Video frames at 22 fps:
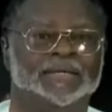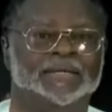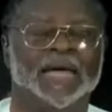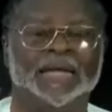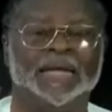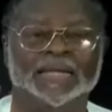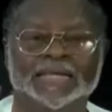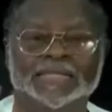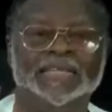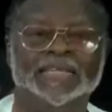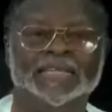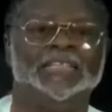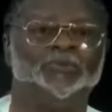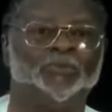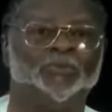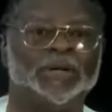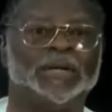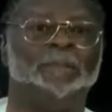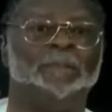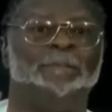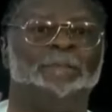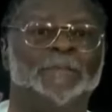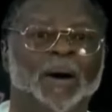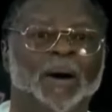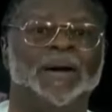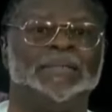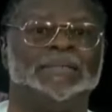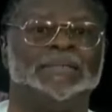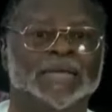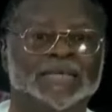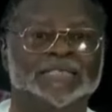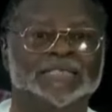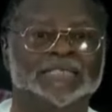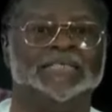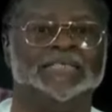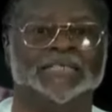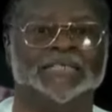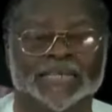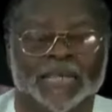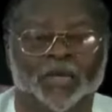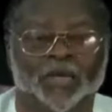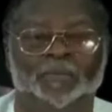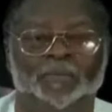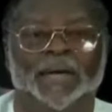That engine is what empowers the
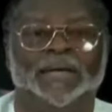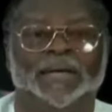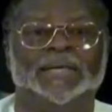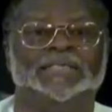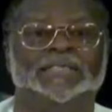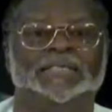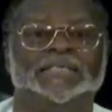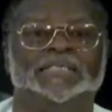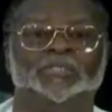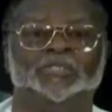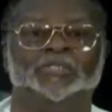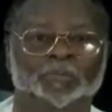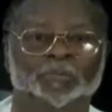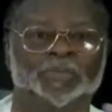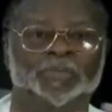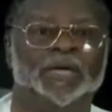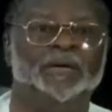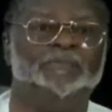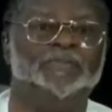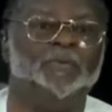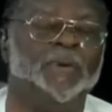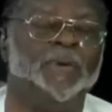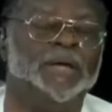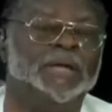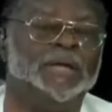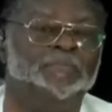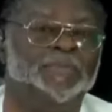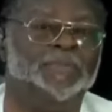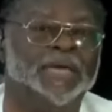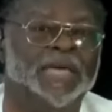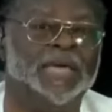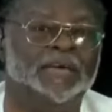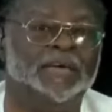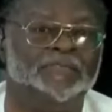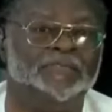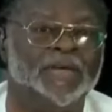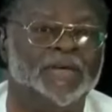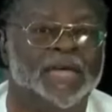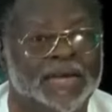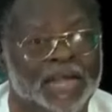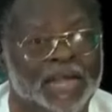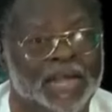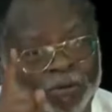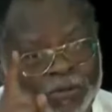agency, the human agency, to behave the way they behave.
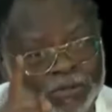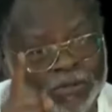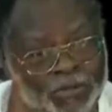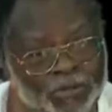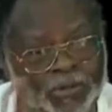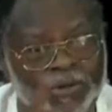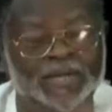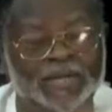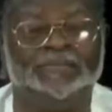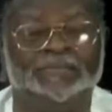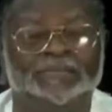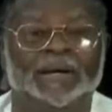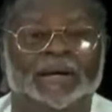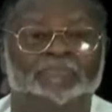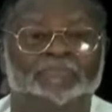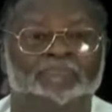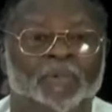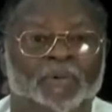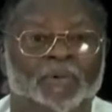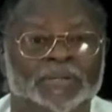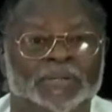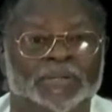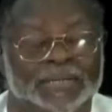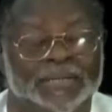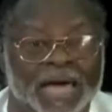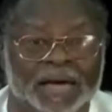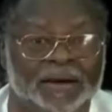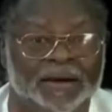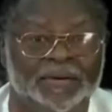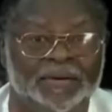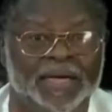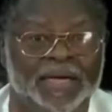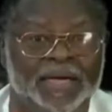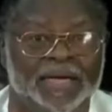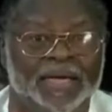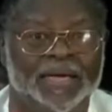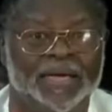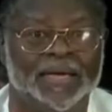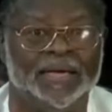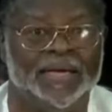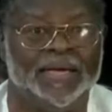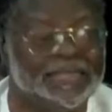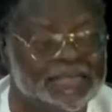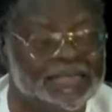The Constitution is very important. I agree.
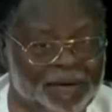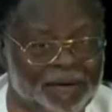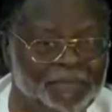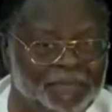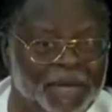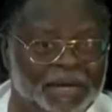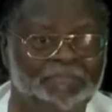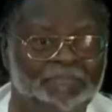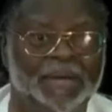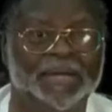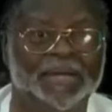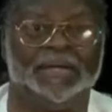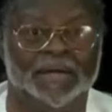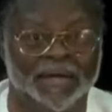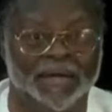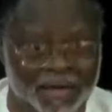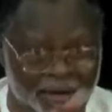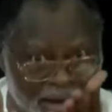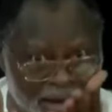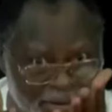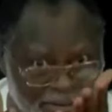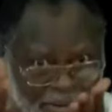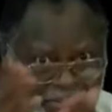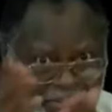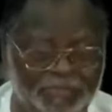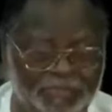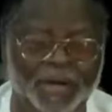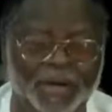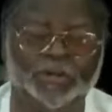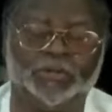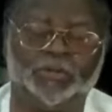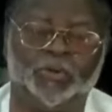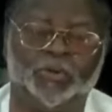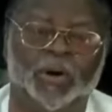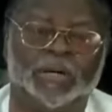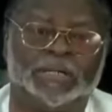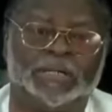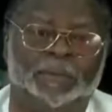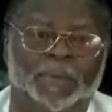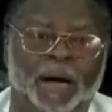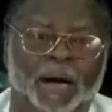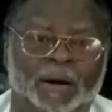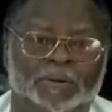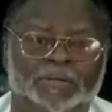His amendment, before you talked
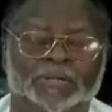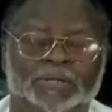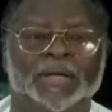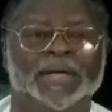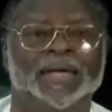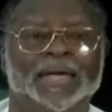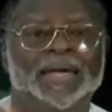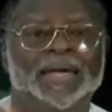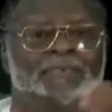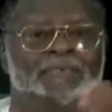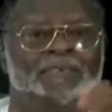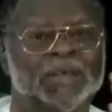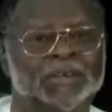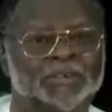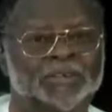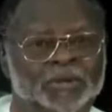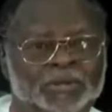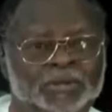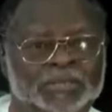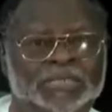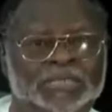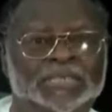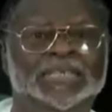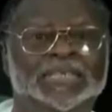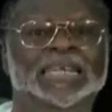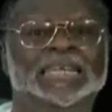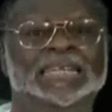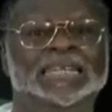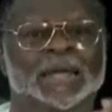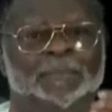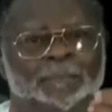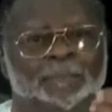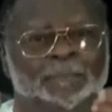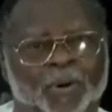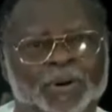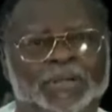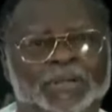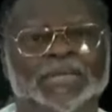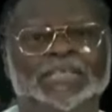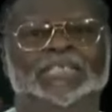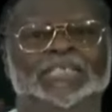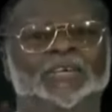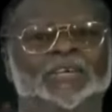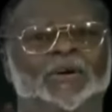about reducing the
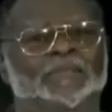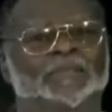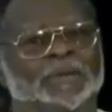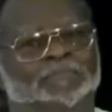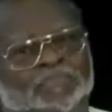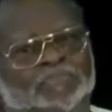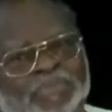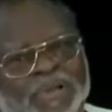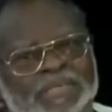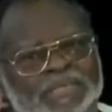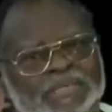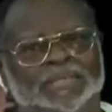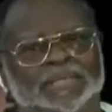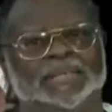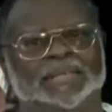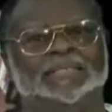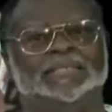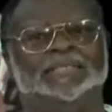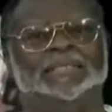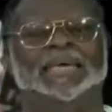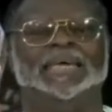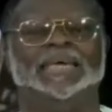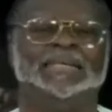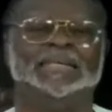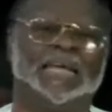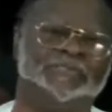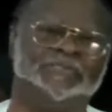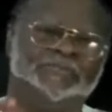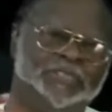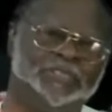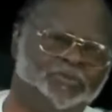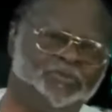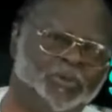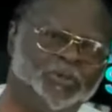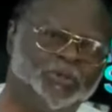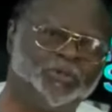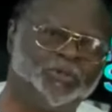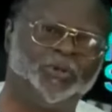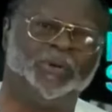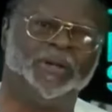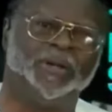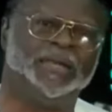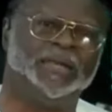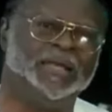potency of the presidency in that
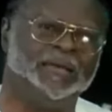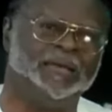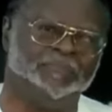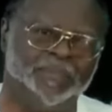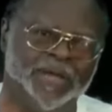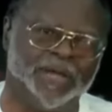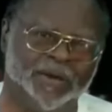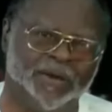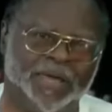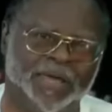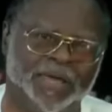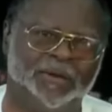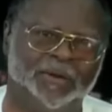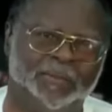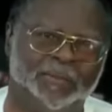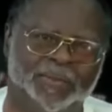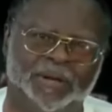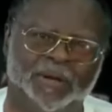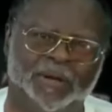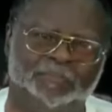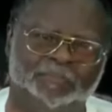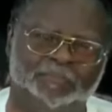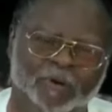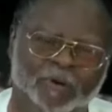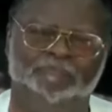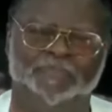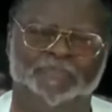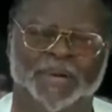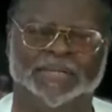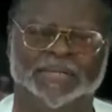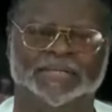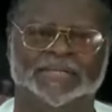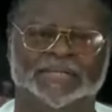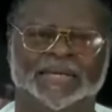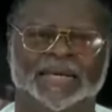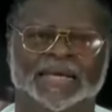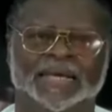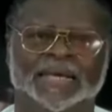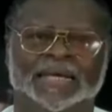restructuring movement.